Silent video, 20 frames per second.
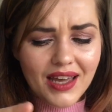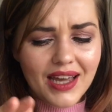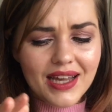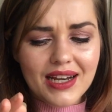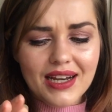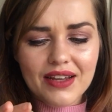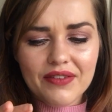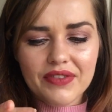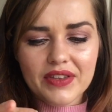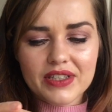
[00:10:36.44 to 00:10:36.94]
I
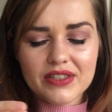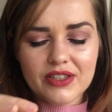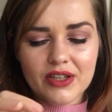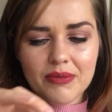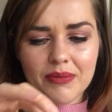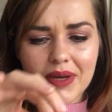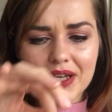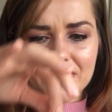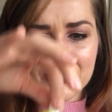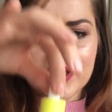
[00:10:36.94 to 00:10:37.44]
love this
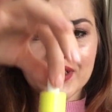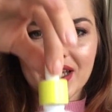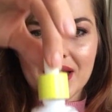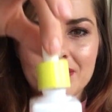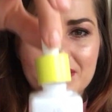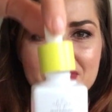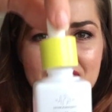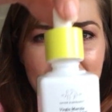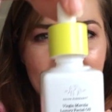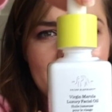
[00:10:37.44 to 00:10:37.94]
so much. It
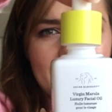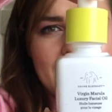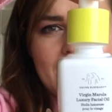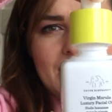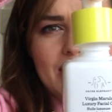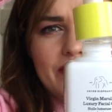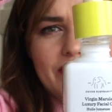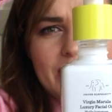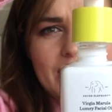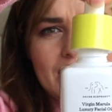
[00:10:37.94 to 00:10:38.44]
comes in like a
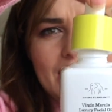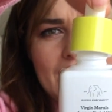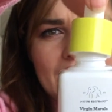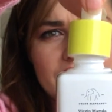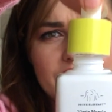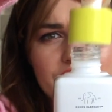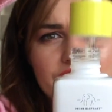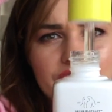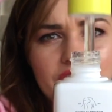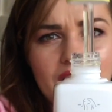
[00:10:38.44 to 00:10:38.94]
lovely
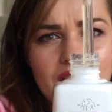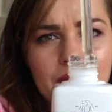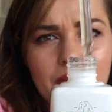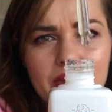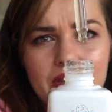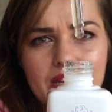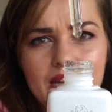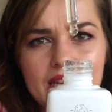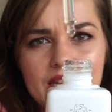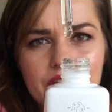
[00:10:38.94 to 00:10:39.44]
glass jar
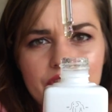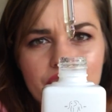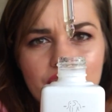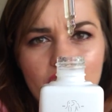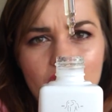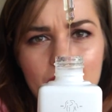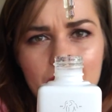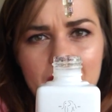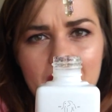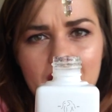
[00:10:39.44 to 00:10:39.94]
with like a
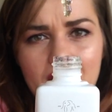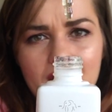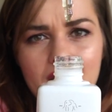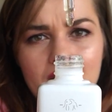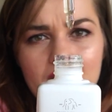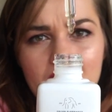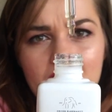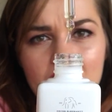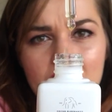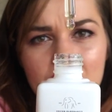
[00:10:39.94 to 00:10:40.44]
dropper.
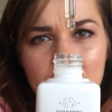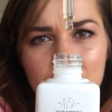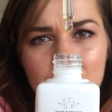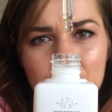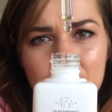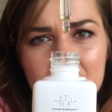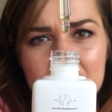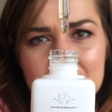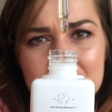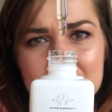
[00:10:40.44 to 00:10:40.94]

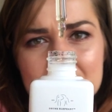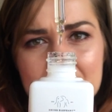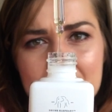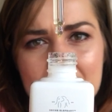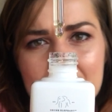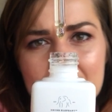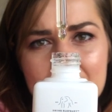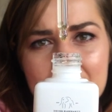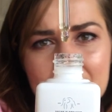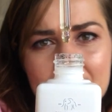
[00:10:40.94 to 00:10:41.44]
You can
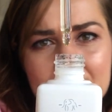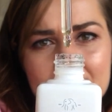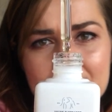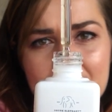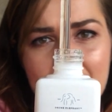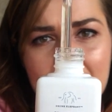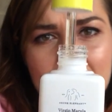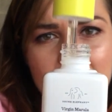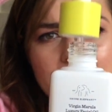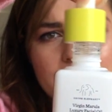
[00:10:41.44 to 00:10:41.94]
see that the
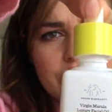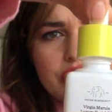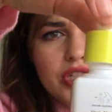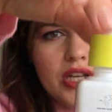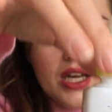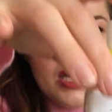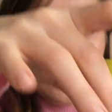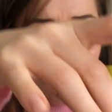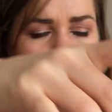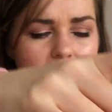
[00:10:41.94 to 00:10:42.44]

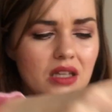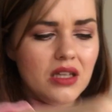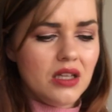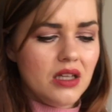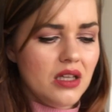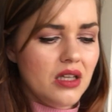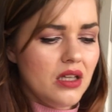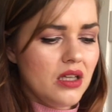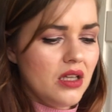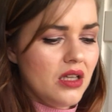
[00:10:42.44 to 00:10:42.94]
texture
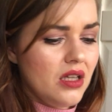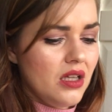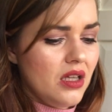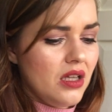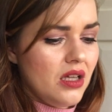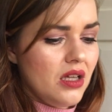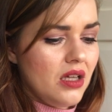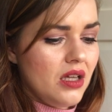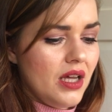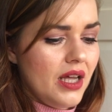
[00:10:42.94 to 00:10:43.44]

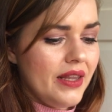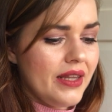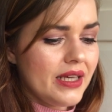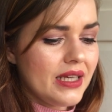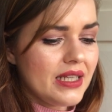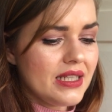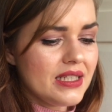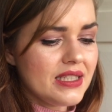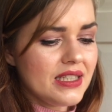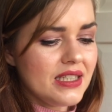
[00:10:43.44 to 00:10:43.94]
and the
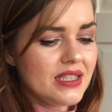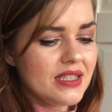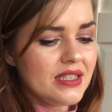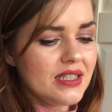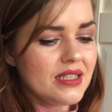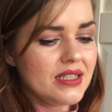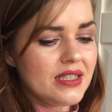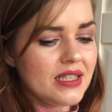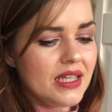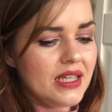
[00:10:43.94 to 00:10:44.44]

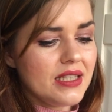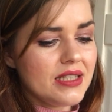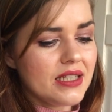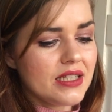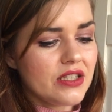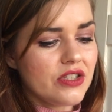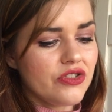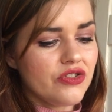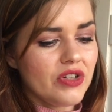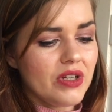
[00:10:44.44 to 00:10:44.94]
consistency is
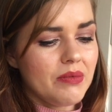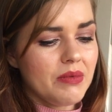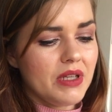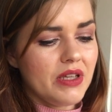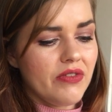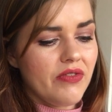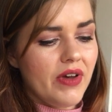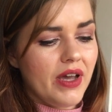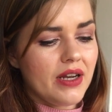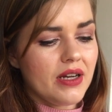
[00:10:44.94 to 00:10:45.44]
extremely
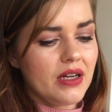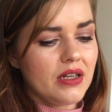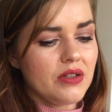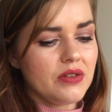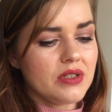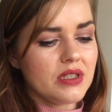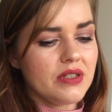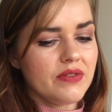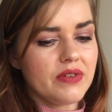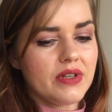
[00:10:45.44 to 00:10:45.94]
fine. I'll
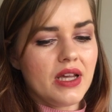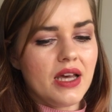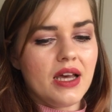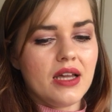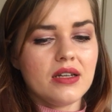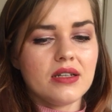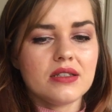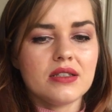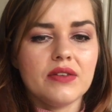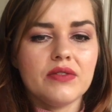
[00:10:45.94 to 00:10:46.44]
use a different
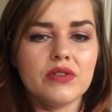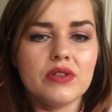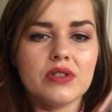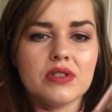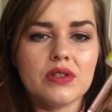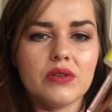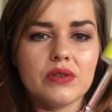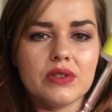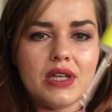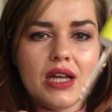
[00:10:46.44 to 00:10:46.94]
hand because I've
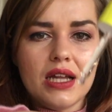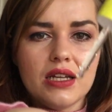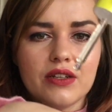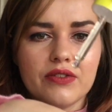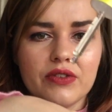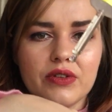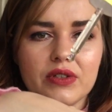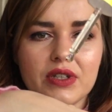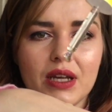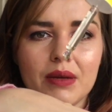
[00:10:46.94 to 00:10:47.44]
used those hands a
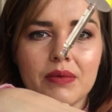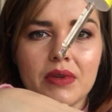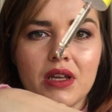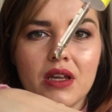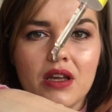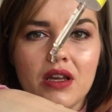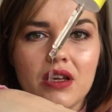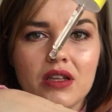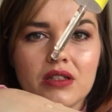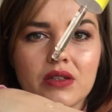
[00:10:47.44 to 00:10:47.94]
few times.
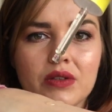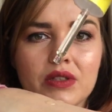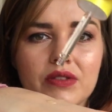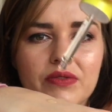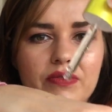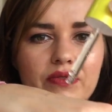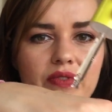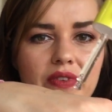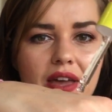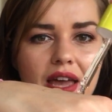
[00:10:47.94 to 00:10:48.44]
So it's
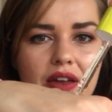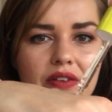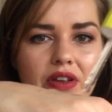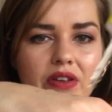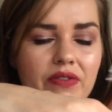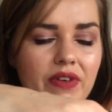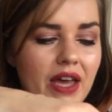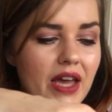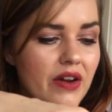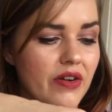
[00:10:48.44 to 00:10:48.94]

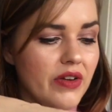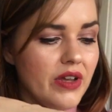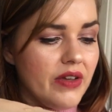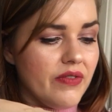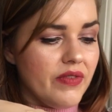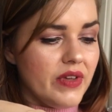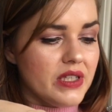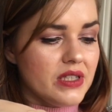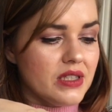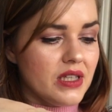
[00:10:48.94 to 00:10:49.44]
very, very
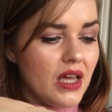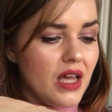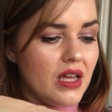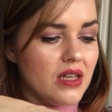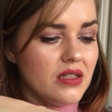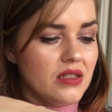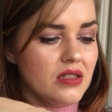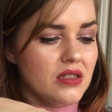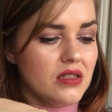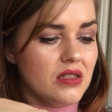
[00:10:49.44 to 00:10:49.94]

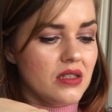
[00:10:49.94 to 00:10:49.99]
viscous,